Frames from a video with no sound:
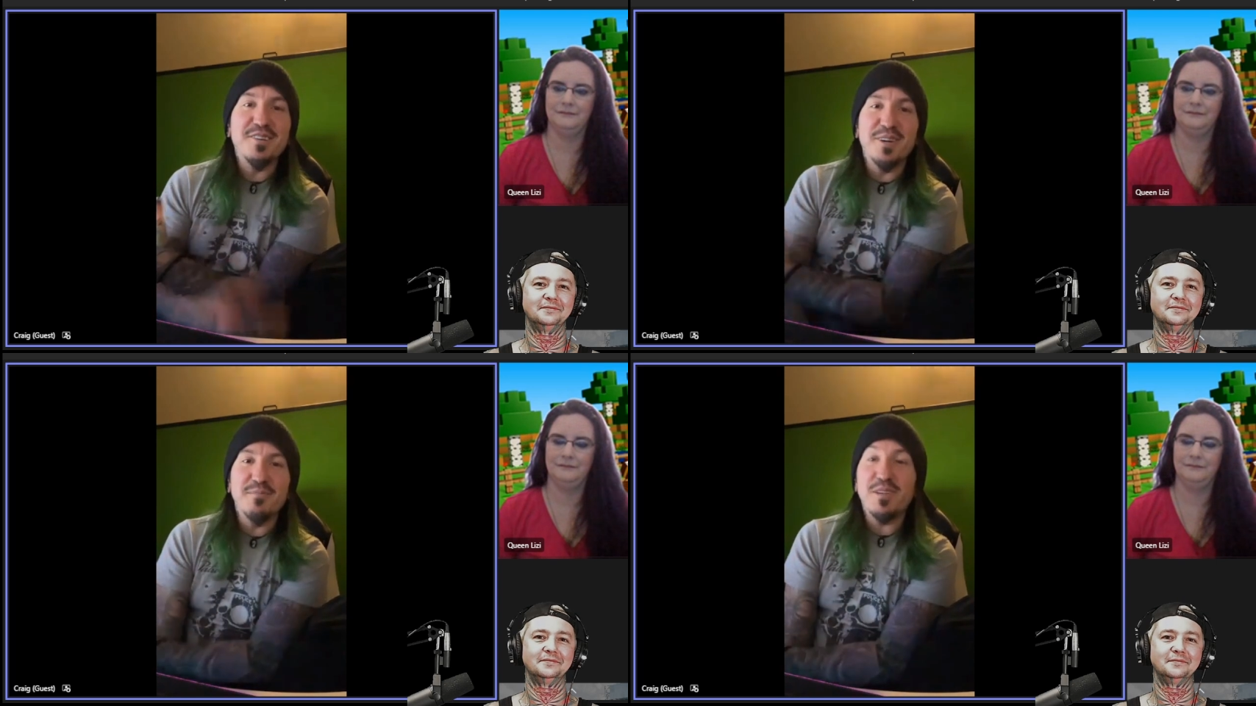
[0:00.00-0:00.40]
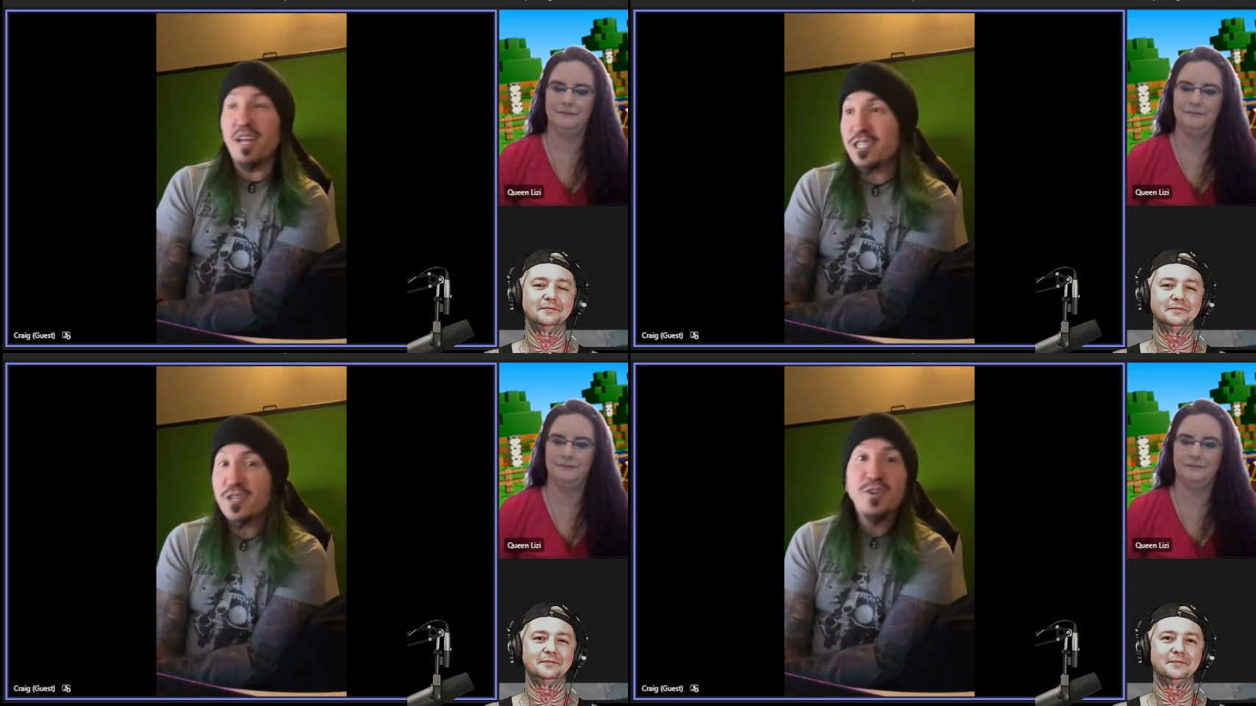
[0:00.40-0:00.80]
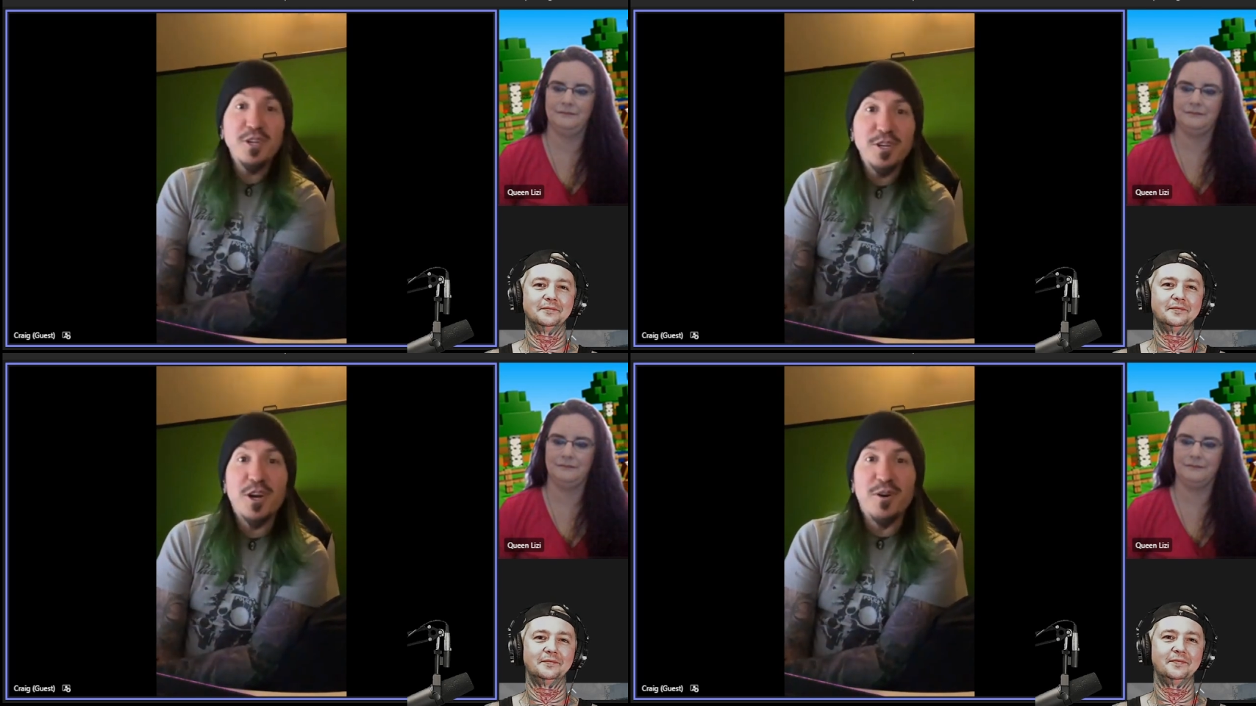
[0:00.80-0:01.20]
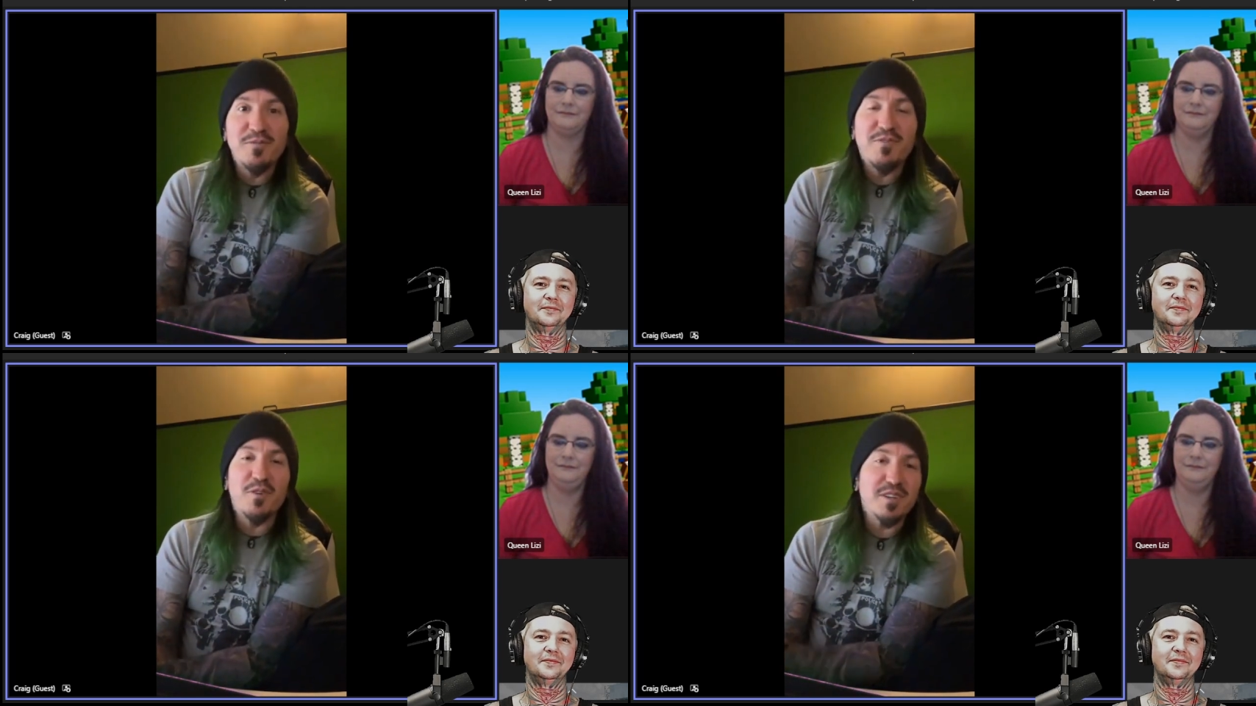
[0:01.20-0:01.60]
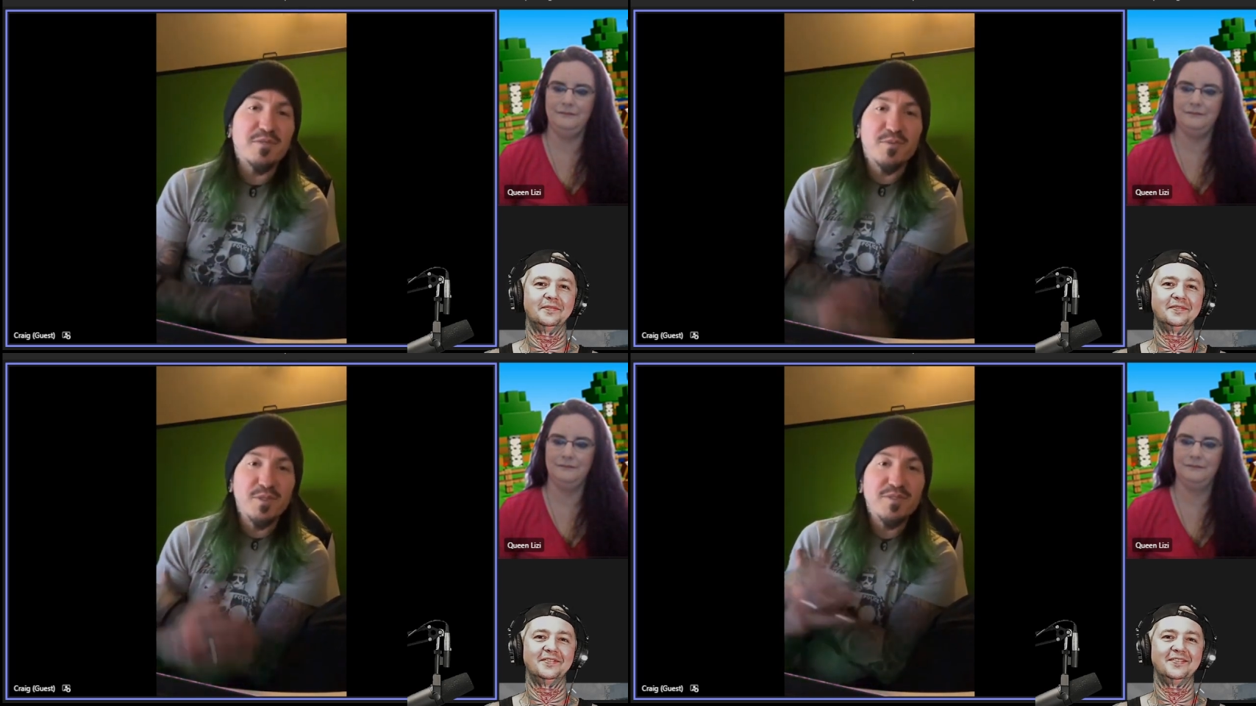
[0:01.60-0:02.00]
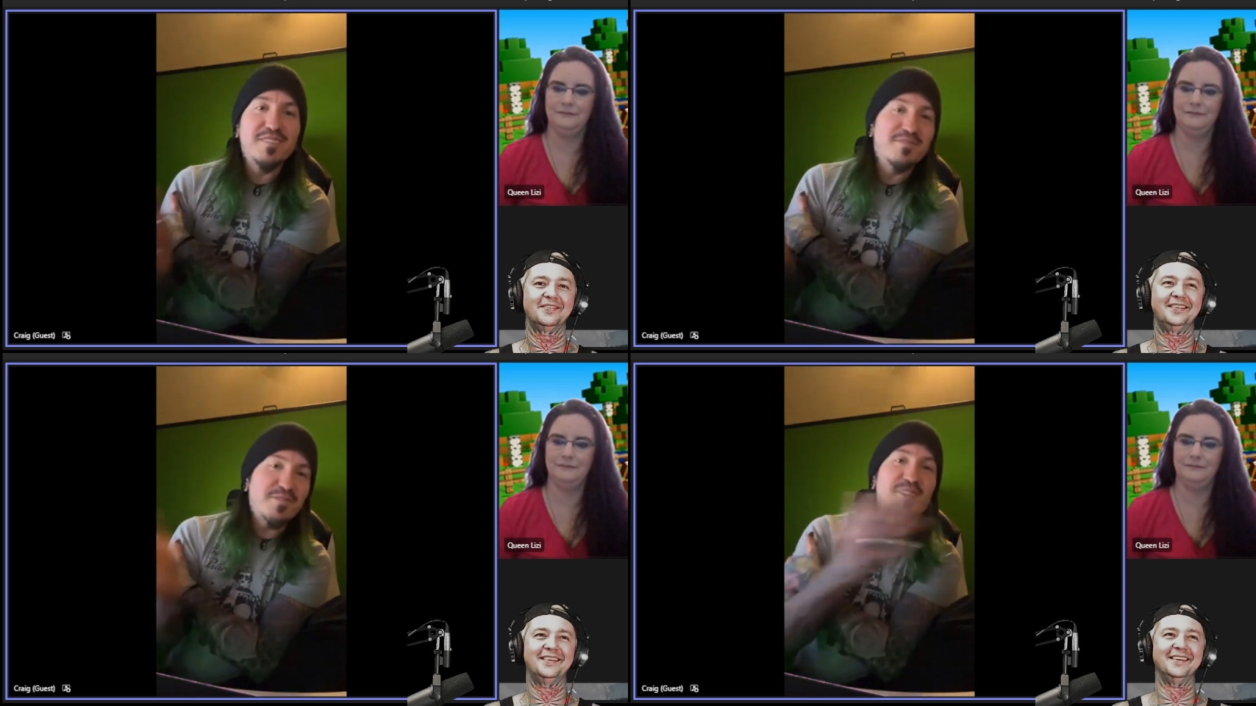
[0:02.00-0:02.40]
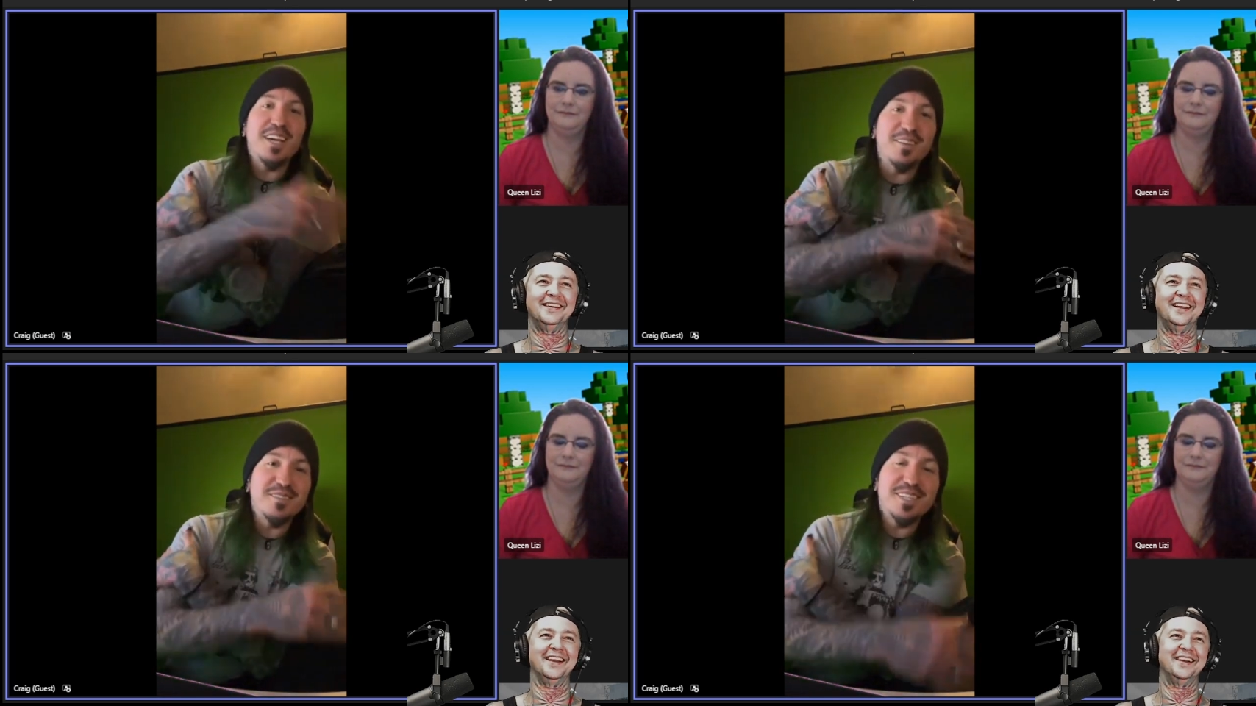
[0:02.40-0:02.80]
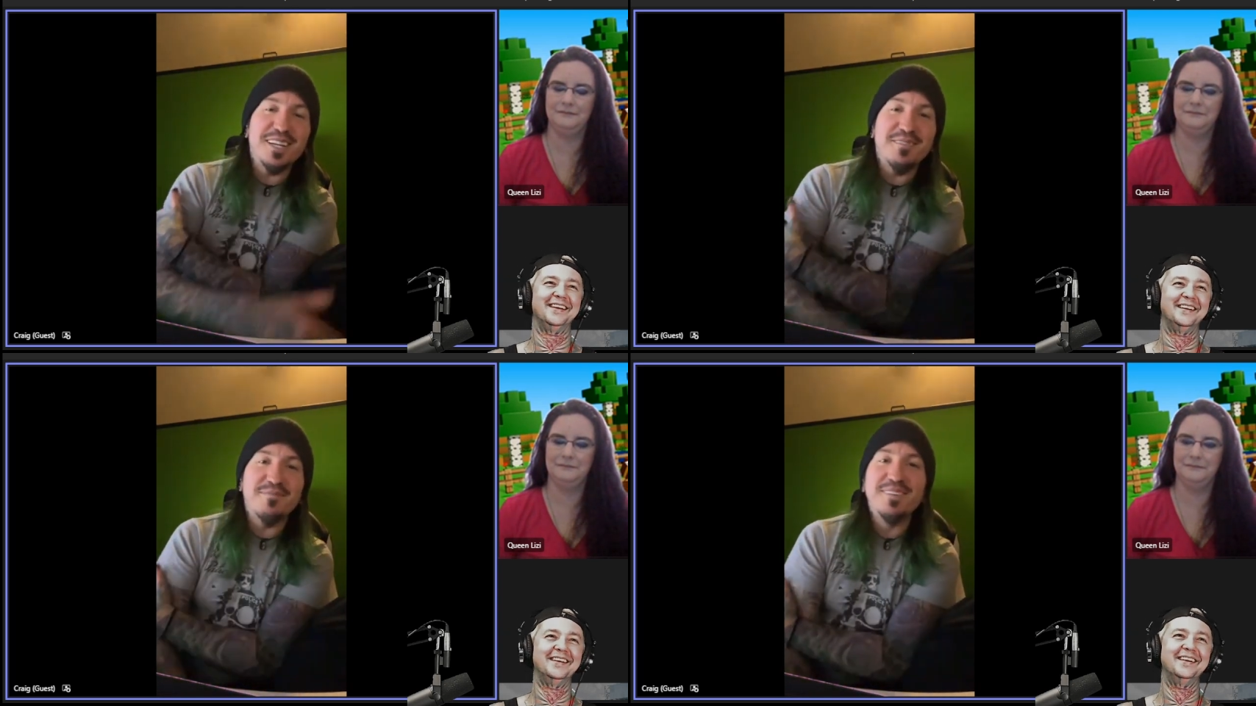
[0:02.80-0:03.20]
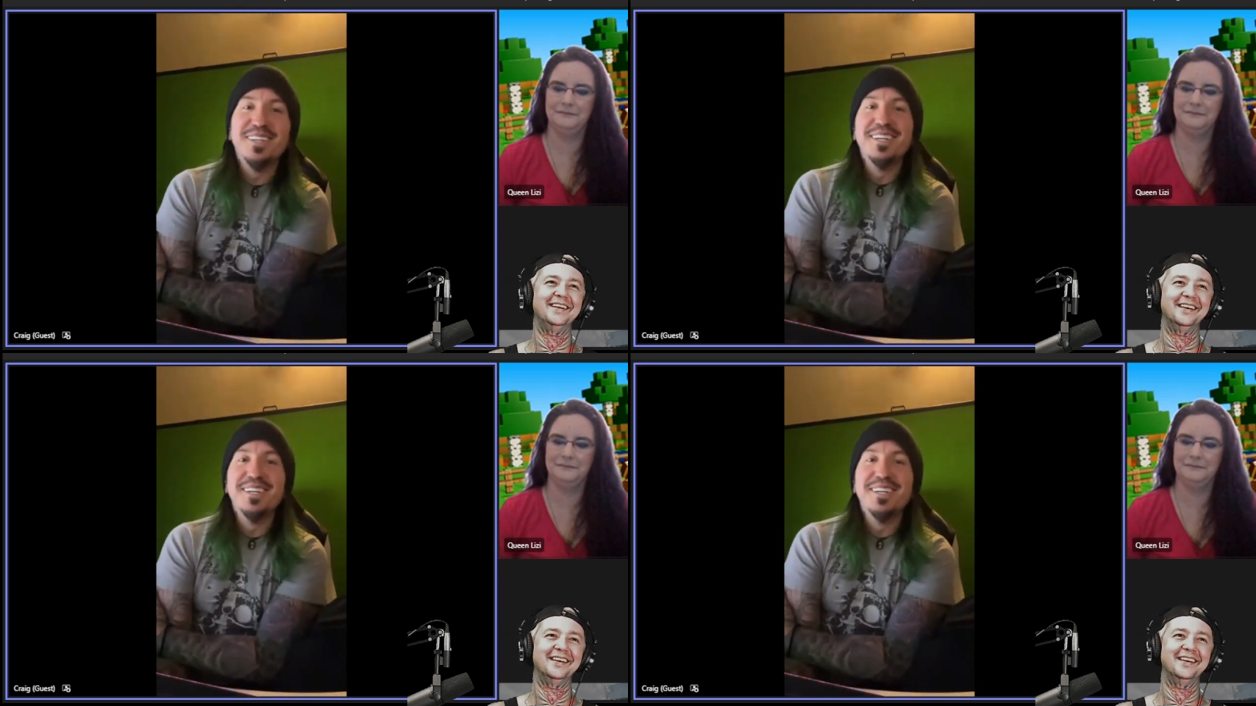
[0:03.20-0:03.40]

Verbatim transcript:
Speaker 1: into it and be like, "So who you going for?" and root for the other team.